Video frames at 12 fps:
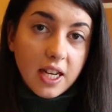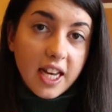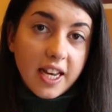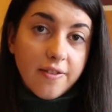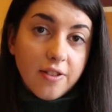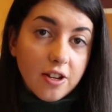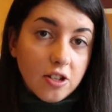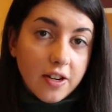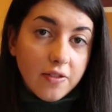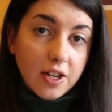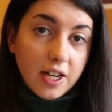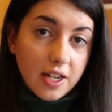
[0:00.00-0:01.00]
If they're
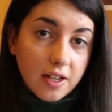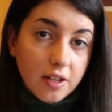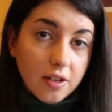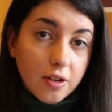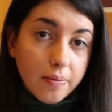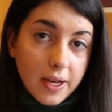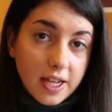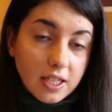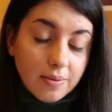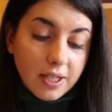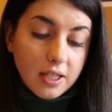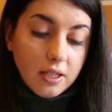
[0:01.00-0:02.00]
never in their
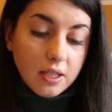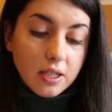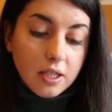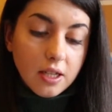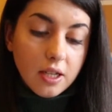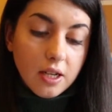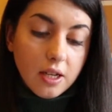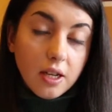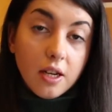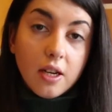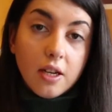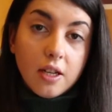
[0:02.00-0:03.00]
basement,
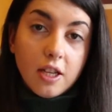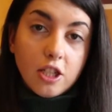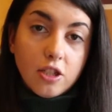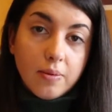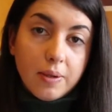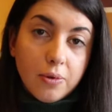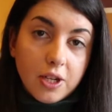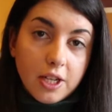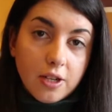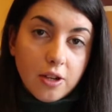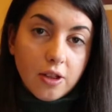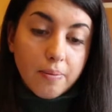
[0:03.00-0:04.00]
they should be putting
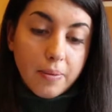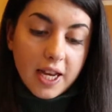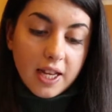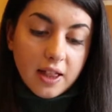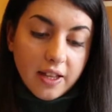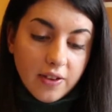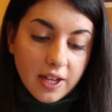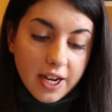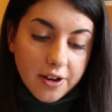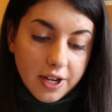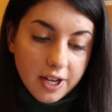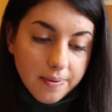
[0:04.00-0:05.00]
it on the main living
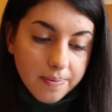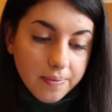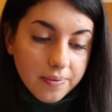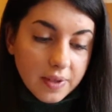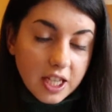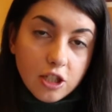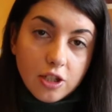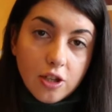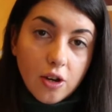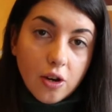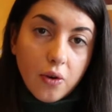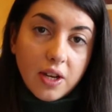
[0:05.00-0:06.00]
area. It should
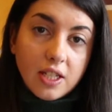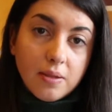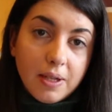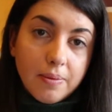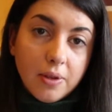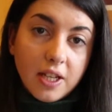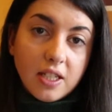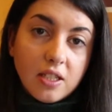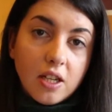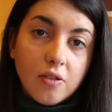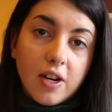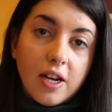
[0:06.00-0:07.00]
always be placed
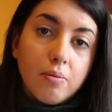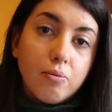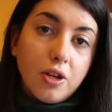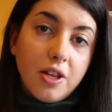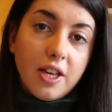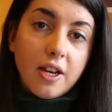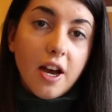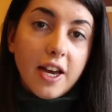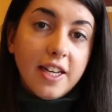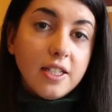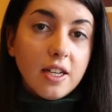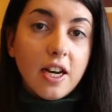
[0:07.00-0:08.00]
around breathing
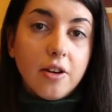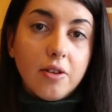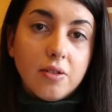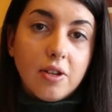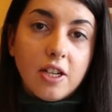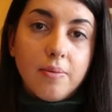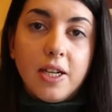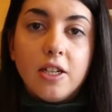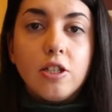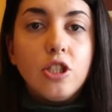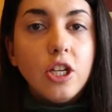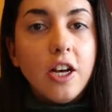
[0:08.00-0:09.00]
height. I always recommend on
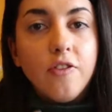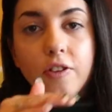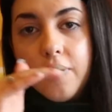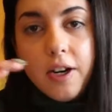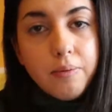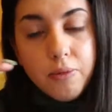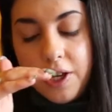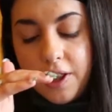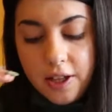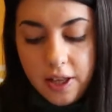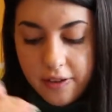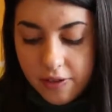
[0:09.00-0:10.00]
a shelf around
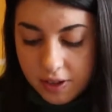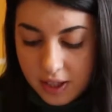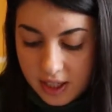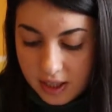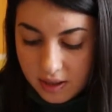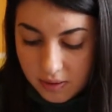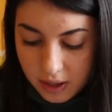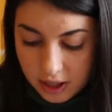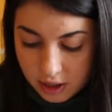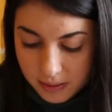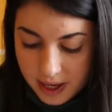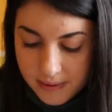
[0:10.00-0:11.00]
breathing level is where it
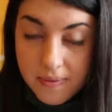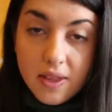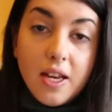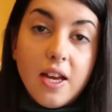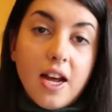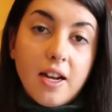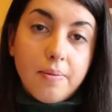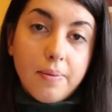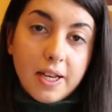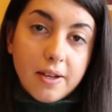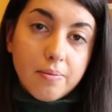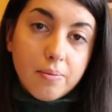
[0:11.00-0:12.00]
should be. And a
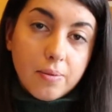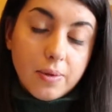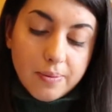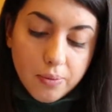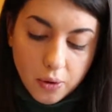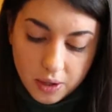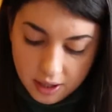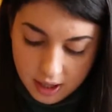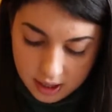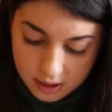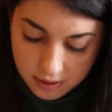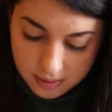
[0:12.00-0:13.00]
big important
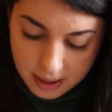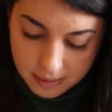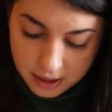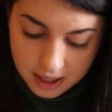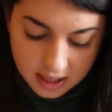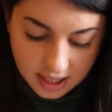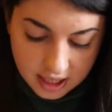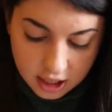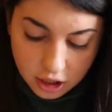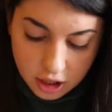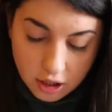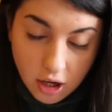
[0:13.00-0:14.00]
thing to remember is that it
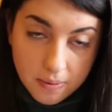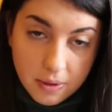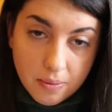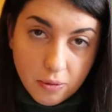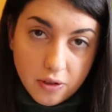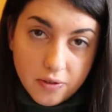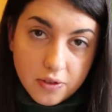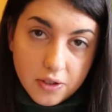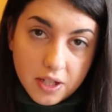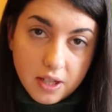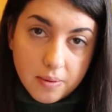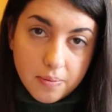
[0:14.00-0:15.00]
should not be moved
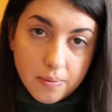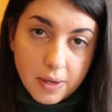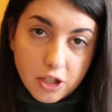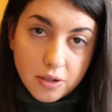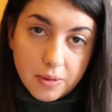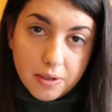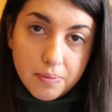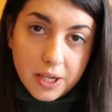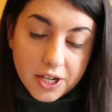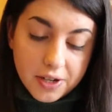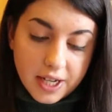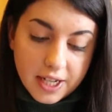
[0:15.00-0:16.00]
during the measurement
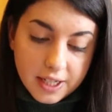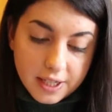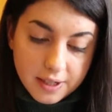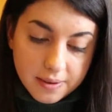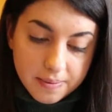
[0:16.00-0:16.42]
period.